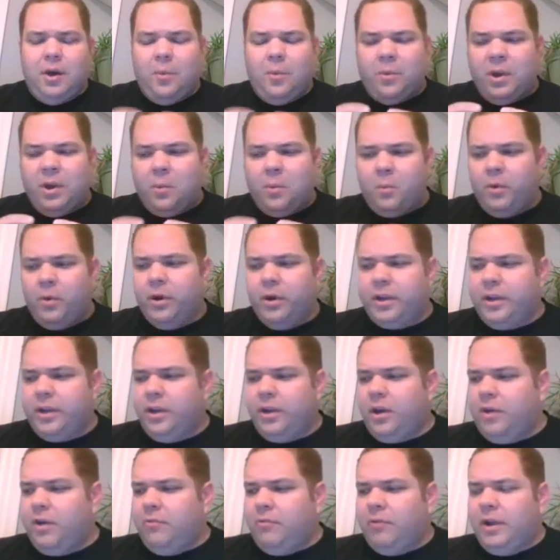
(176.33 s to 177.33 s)
what I'm
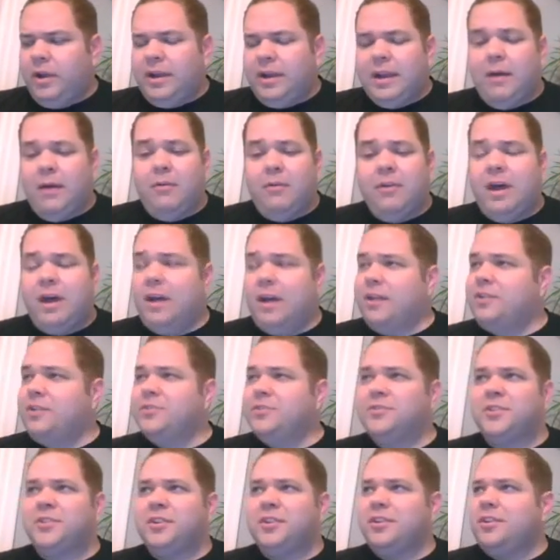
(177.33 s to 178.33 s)
working on right now,
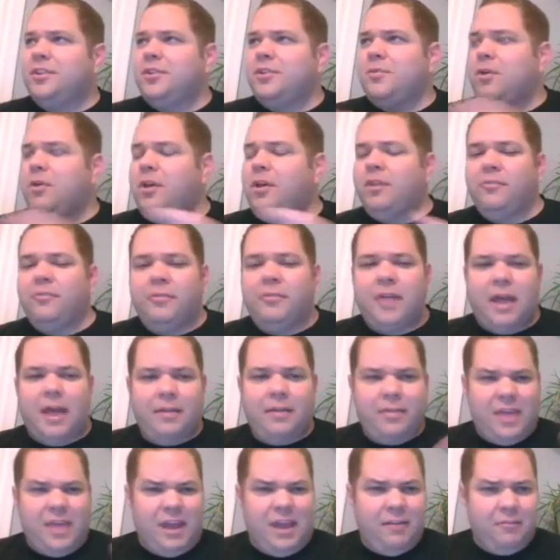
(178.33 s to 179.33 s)
because you all
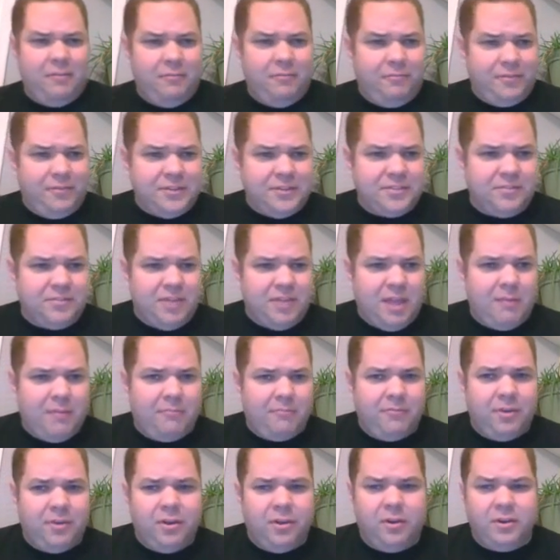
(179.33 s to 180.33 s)
had that on the Fish
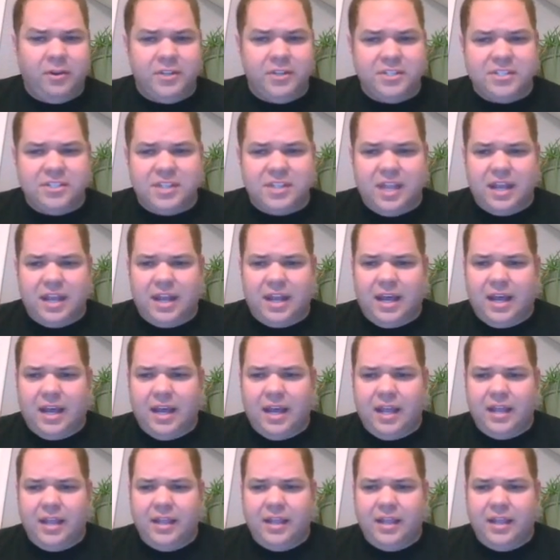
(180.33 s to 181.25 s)
Fam have noticed that